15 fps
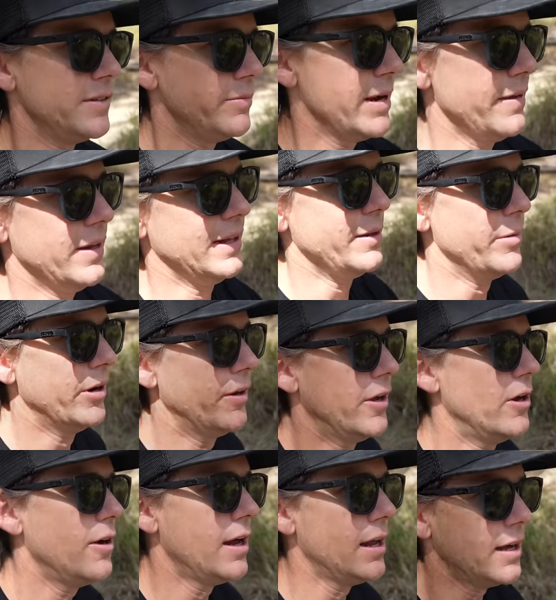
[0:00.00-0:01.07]
is about the limit of
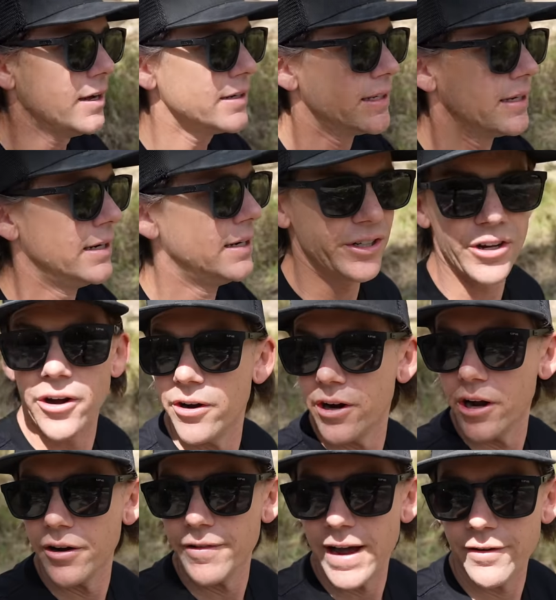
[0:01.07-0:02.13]
the Hilux. Don't
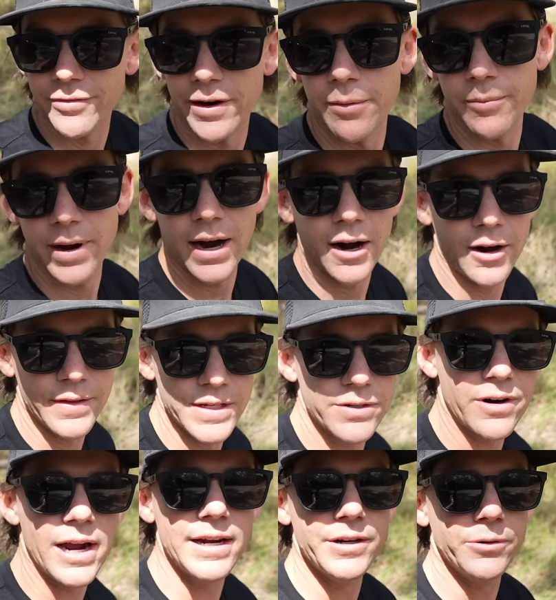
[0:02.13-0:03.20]
know if our front bar on this
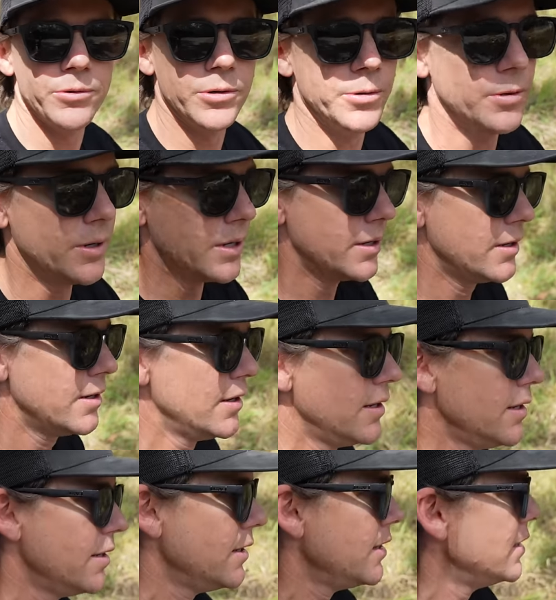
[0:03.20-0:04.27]
Ranger will
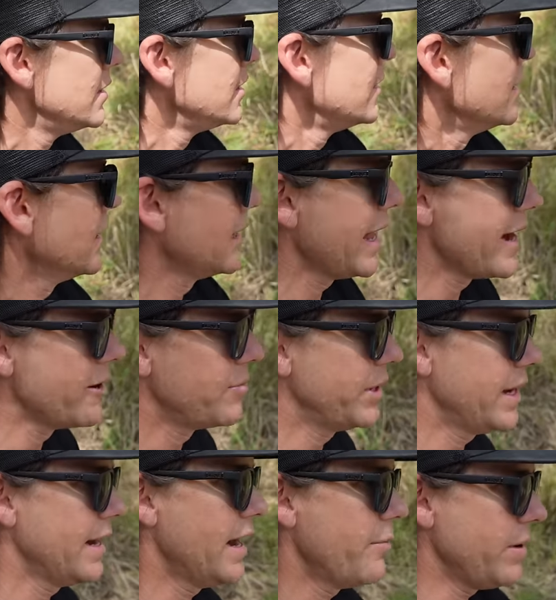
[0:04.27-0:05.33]
allow him to
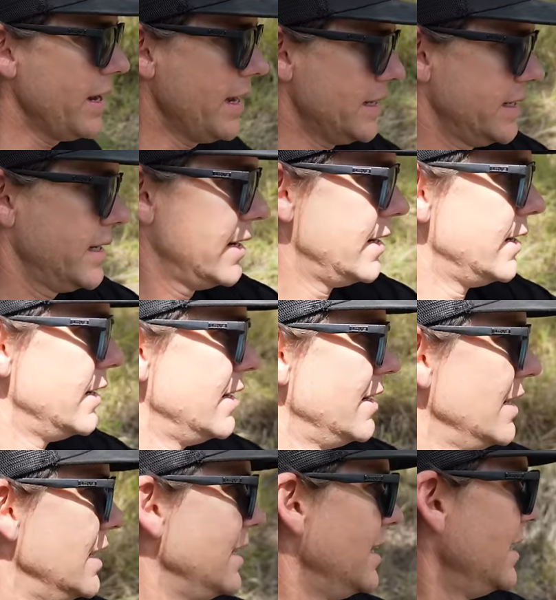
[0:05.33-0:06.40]
get up here. It's,
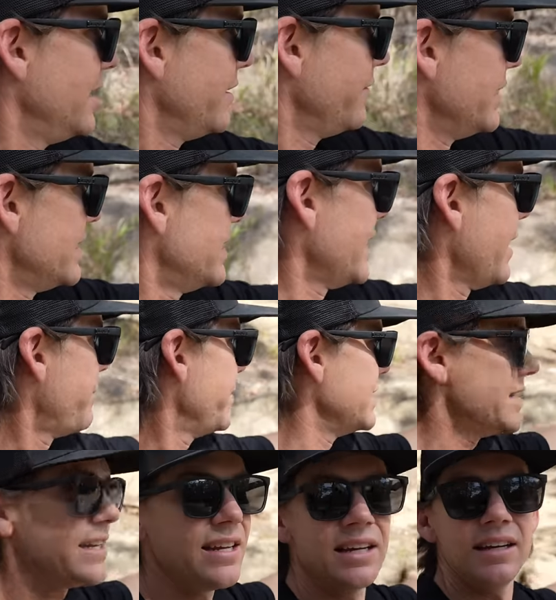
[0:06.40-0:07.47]
this step
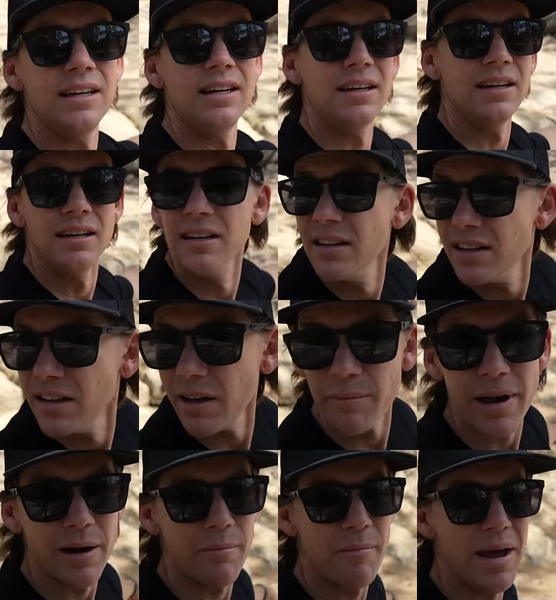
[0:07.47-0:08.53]
is
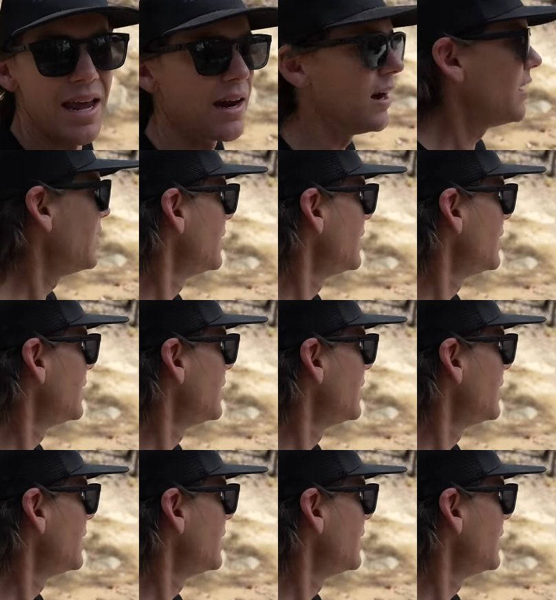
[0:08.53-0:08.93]
about a meter,